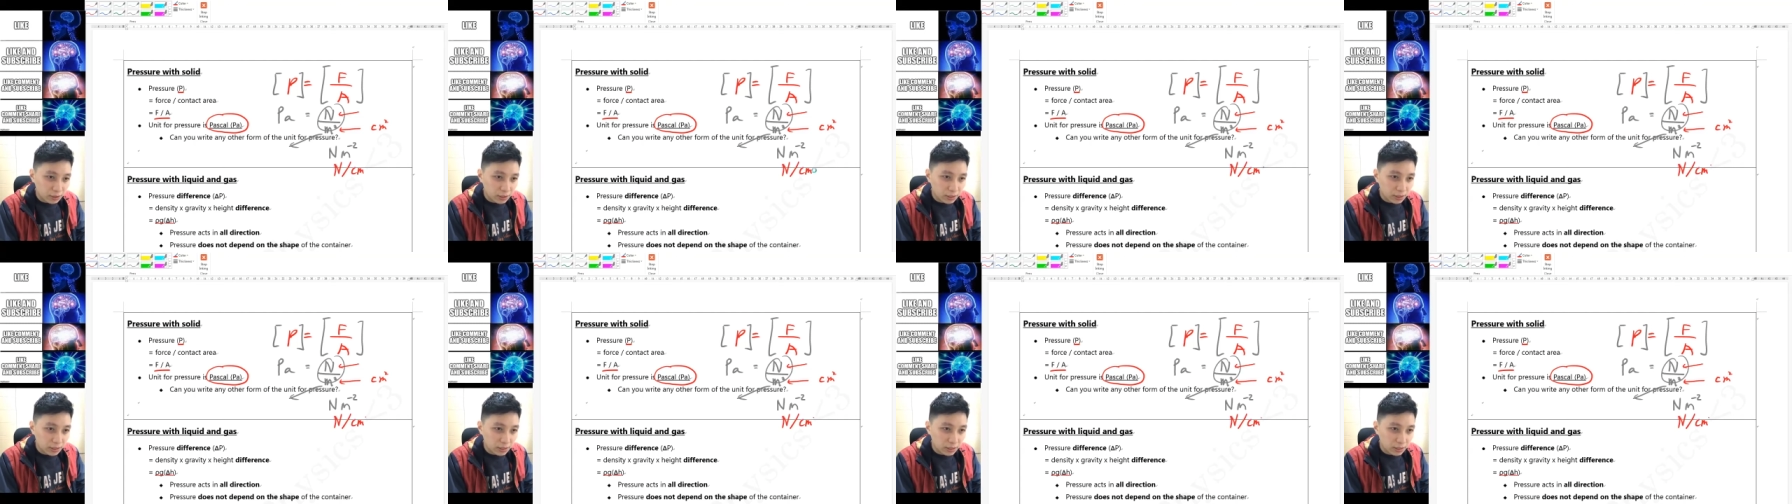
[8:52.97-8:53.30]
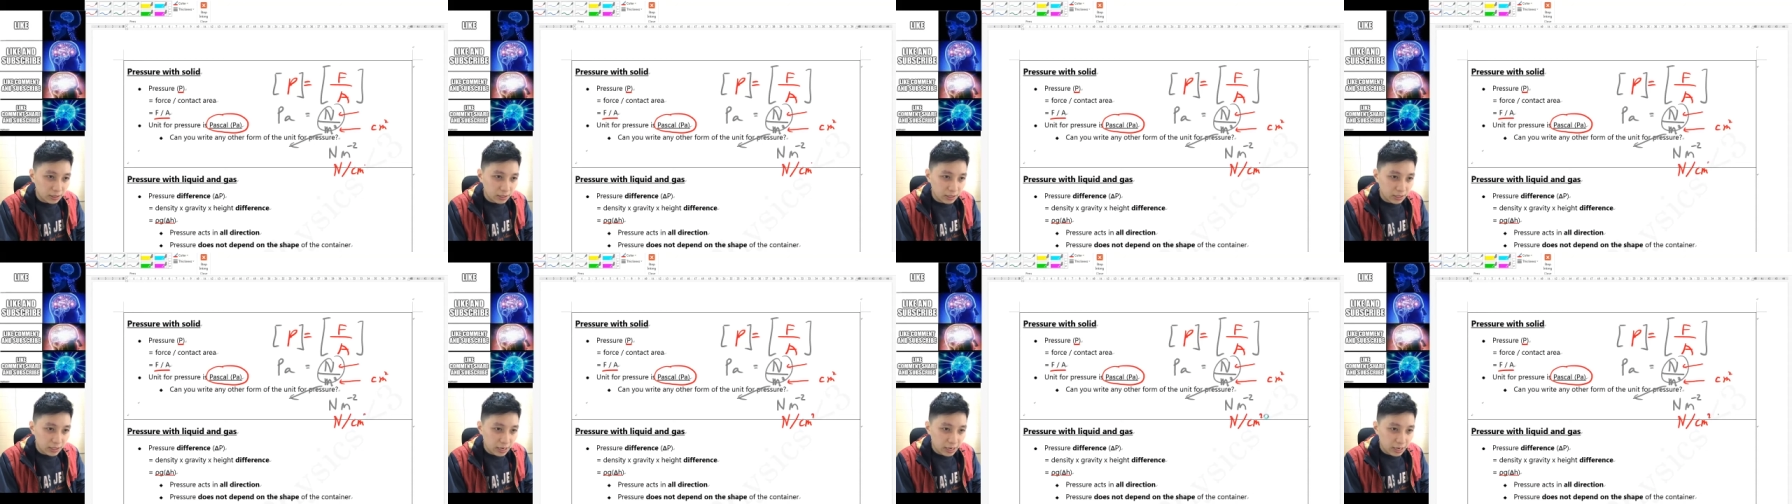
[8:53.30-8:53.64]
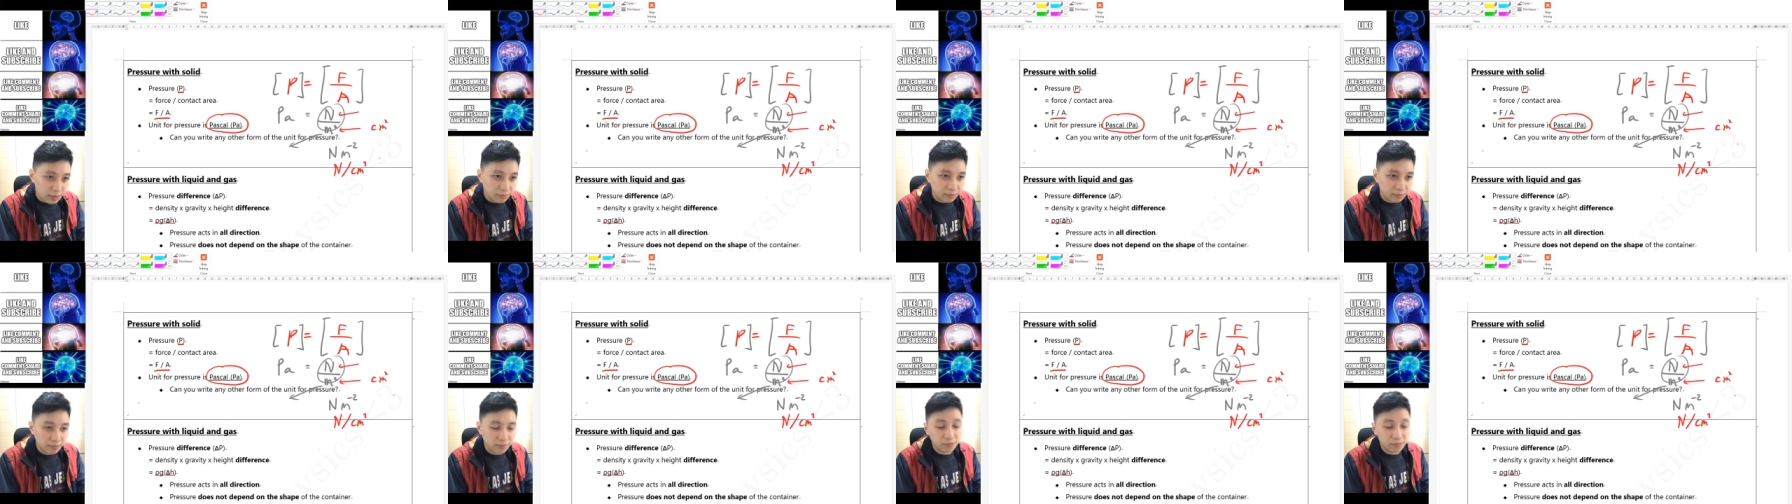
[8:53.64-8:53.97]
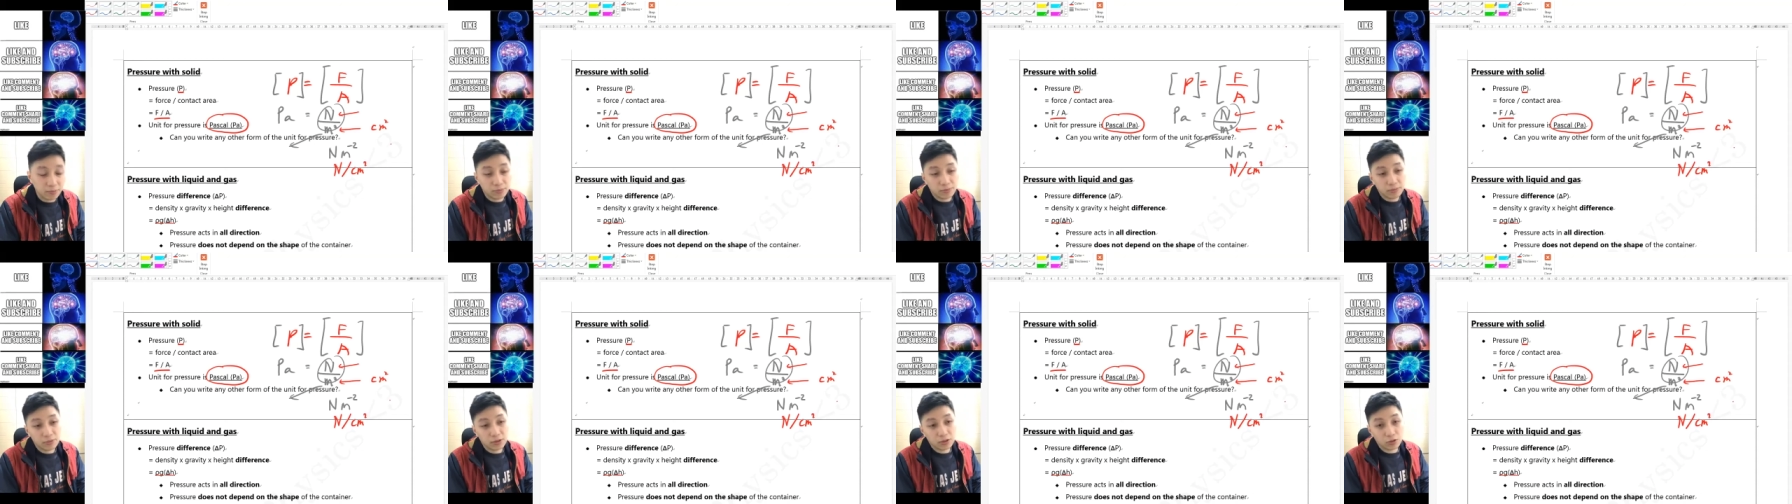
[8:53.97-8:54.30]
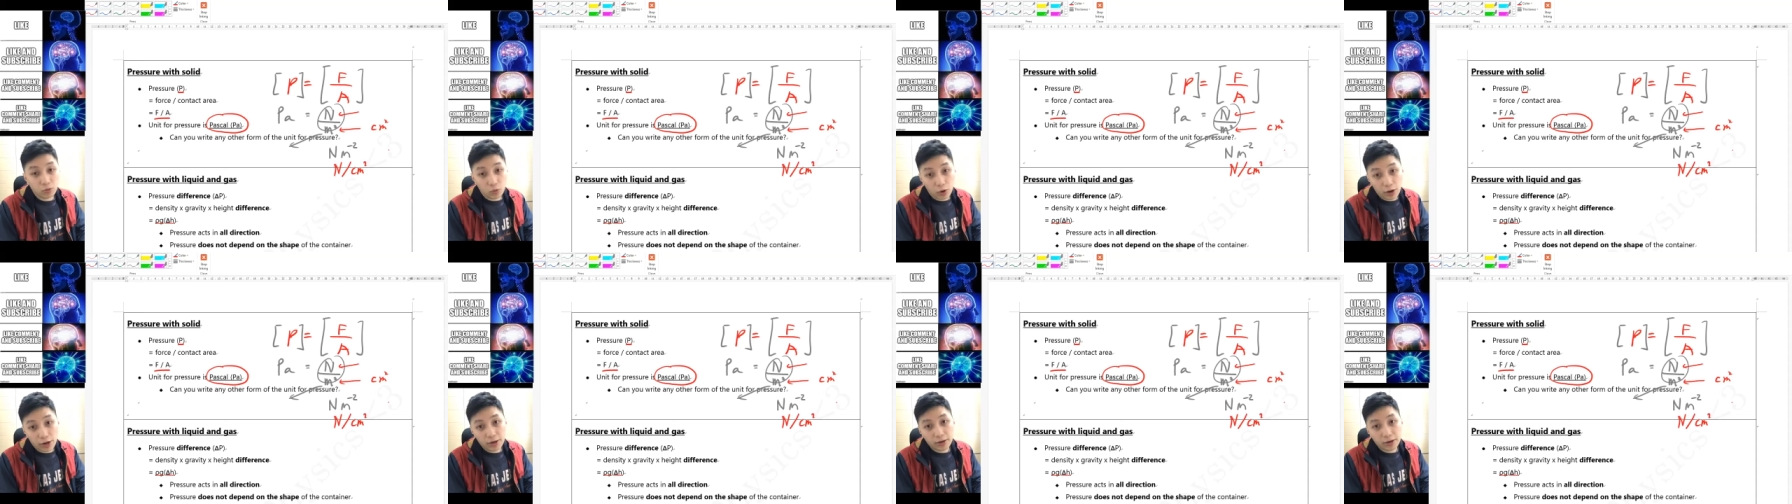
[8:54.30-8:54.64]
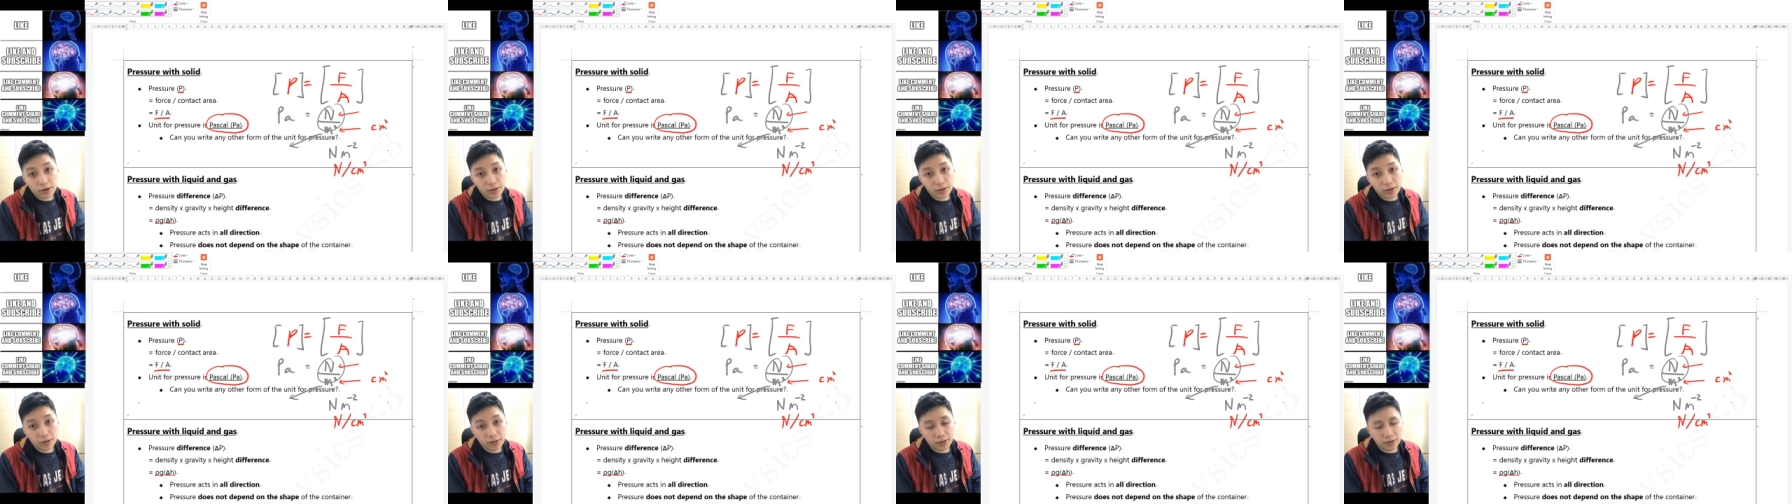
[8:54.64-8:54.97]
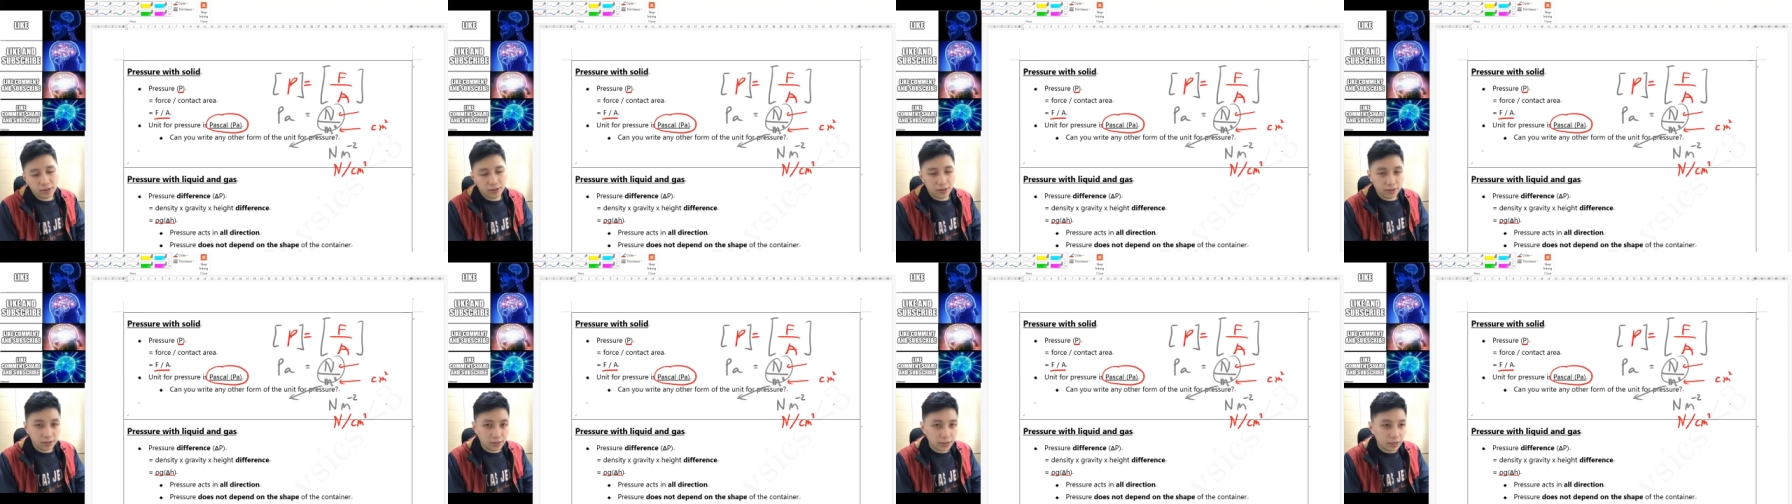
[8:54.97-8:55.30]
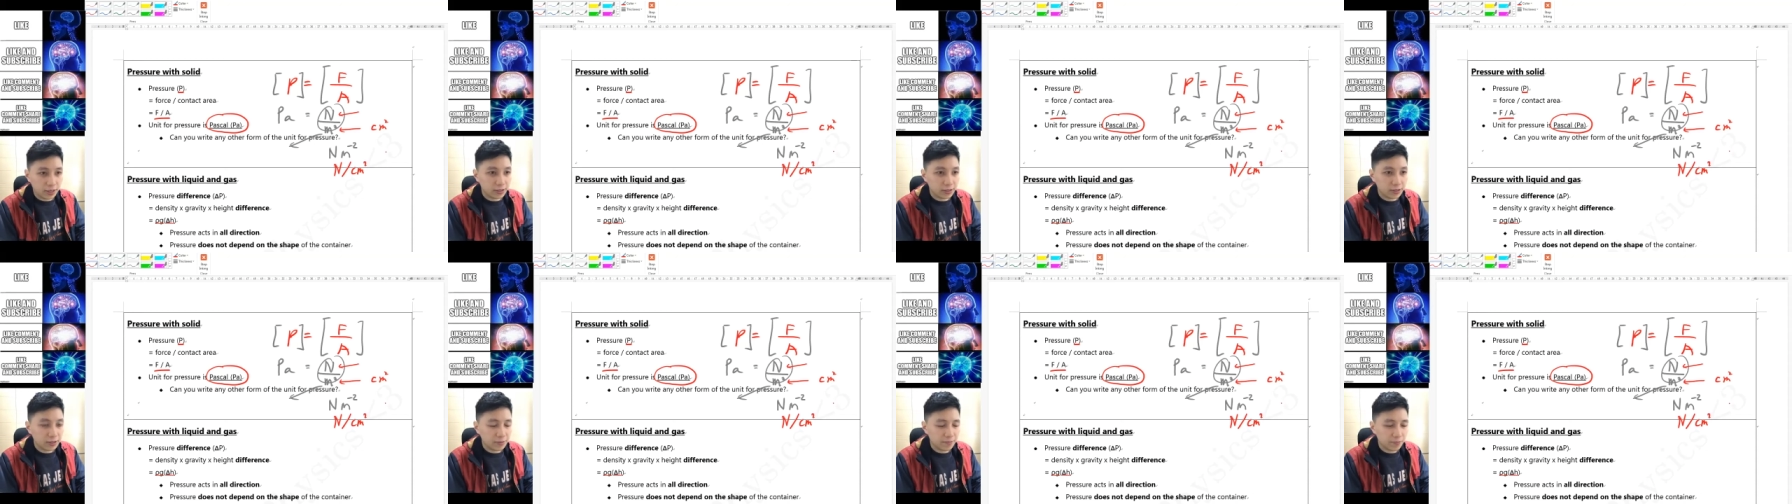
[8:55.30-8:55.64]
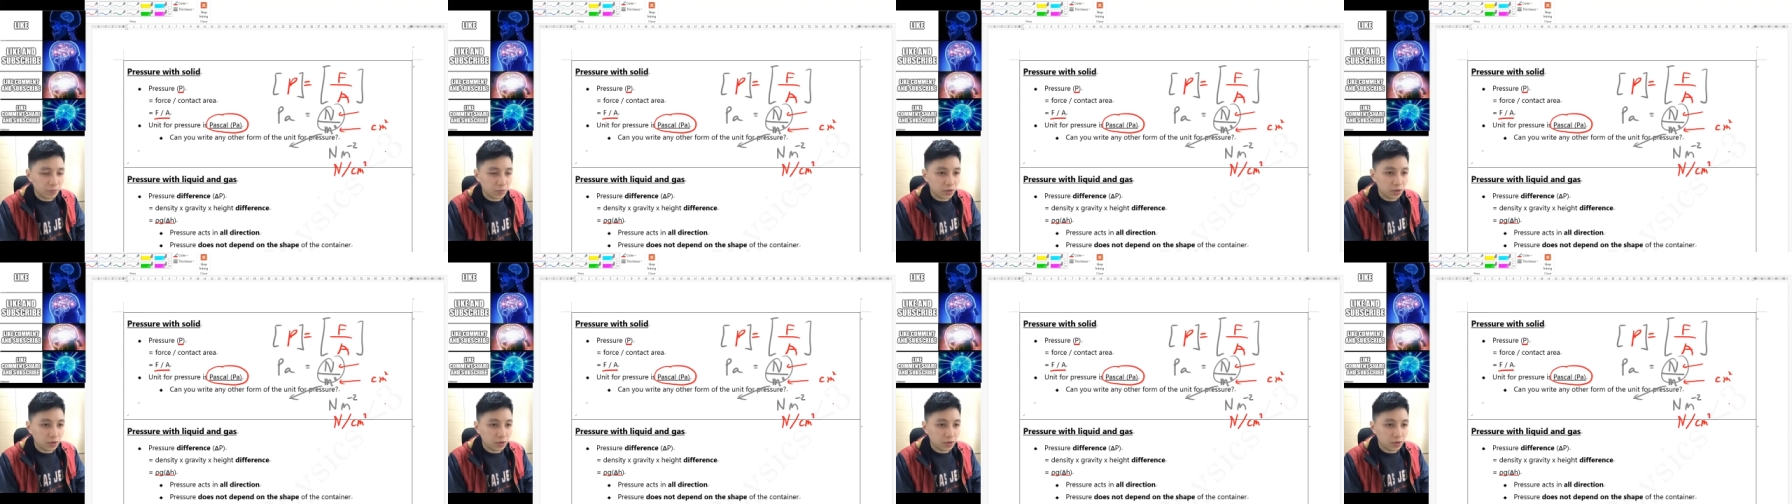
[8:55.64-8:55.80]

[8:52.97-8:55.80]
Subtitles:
cm square in this case.